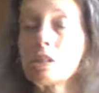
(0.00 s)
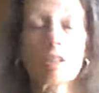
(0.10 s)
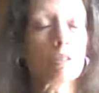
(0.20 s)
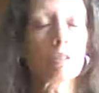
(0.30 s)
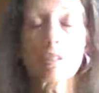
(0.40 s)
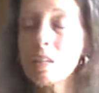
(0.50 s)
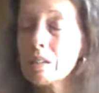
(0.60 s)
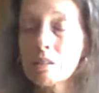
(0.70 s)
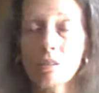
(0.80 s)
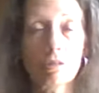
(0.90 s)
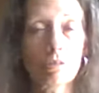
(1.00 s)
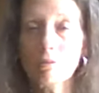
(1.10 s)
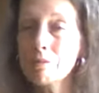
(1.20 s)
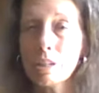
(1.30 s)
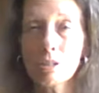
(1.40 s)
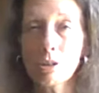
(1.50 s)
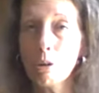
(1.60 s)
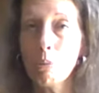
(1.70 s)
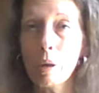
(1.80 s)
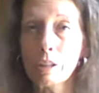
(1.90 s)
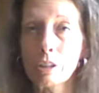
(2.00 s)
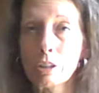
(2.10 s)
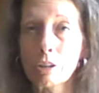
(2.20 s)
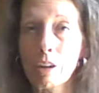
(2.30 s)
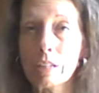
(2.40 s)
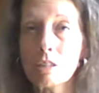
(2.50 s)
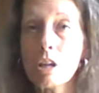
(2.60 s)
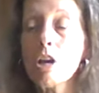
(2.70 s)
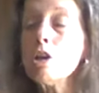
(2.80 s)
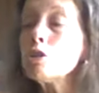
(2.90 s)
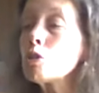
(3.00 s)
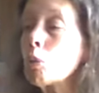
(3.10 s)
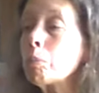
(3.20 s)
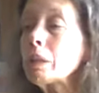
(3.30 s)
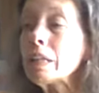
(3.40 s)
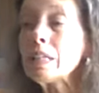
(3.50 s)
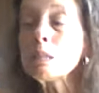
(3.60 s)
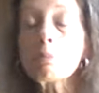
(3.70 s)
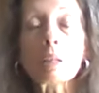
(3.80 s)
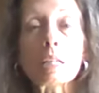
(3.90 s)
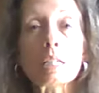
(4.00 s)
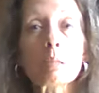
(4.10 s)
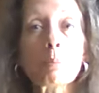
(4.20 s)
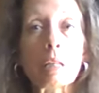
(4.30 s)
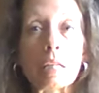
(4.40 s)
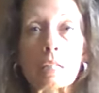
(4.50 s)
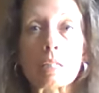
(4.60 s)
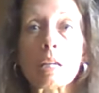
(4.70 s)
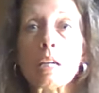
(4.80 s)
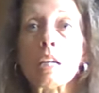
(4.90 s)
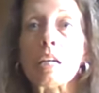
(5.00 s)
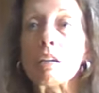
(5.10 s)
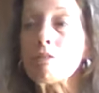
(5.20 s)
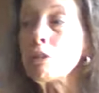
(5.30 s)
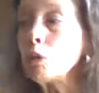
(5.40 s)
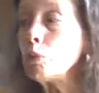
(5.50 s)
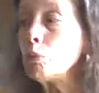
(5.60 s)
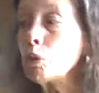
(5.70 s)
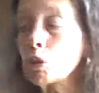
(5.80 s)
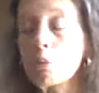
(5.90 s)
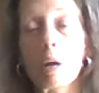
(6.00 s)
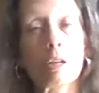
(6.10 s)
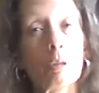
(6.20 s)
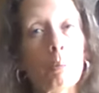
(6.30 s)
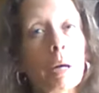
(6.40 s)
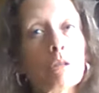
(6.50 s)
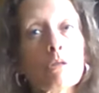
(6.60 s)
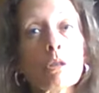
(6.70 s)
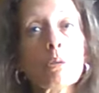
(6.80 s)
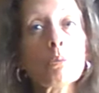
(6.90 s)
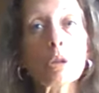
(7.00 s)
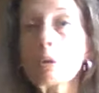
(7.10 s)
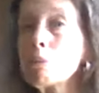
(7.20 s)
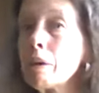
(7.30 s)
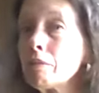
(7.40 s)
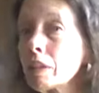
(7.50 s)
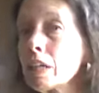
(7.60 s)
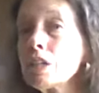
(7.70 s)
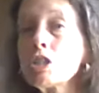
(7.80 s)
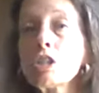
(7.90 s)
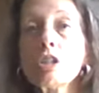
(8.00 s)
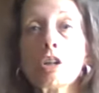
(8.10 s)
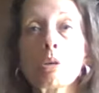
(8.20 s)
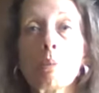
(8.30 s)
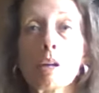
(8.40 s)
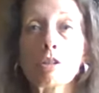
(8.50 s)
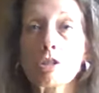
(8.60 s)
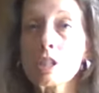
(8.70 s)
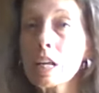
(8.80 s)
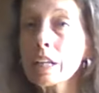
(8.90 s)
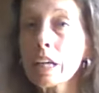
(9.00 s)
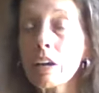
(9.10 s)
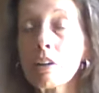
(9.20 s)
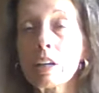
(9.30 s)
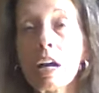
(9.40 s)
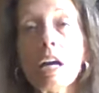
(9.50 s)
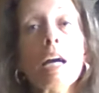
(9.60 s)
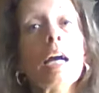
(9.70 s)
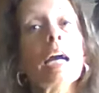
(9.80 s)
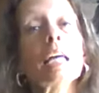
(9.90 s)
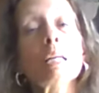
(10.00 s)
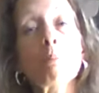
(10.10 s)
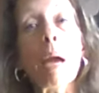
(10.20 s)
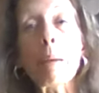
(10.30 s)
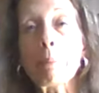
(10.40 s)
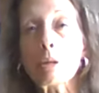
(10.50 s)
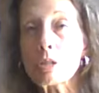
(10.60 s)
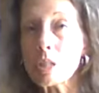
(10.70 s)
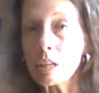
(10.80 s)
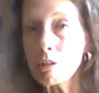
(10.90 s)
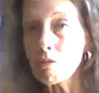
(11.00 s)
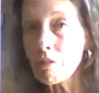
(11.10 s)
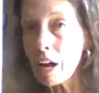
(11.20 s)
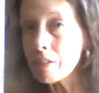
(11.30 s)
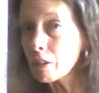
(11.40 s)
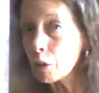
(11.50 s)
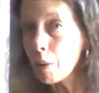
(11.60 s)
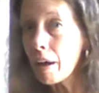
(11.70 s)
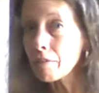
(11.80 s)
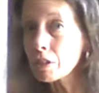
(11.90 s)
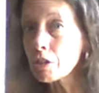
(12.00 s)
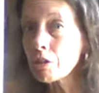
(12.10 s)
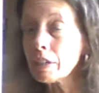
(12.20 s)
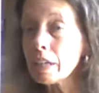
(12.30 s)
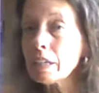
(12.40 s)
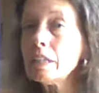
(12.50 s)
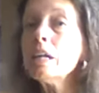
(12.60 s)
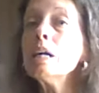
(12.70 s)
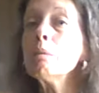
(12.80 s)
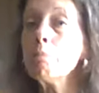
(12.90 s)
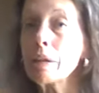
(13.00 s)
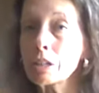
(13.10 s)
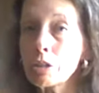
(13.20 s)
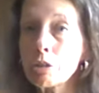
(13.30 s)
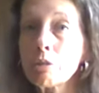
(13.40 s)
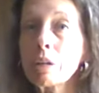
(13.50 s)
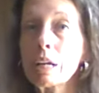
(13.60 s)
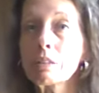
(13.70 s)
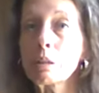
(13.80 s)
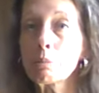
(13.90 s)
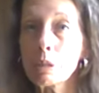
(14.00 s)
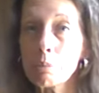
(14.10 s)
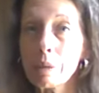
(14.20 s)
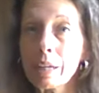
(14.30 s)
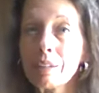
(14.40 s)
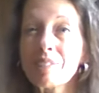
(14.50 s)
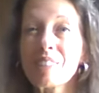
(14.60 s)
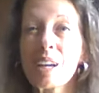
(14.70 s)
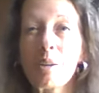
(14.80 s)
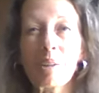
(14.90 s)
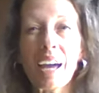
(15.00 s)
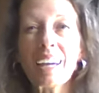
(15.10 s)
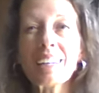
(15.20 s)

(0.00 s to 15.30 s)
it doesn't go well in your grades. So please, please, please, if you look around your bedroom, look around the kitchen, look around your study area, any papers that you find that you haven't turned in, make sure you get them to me, okay?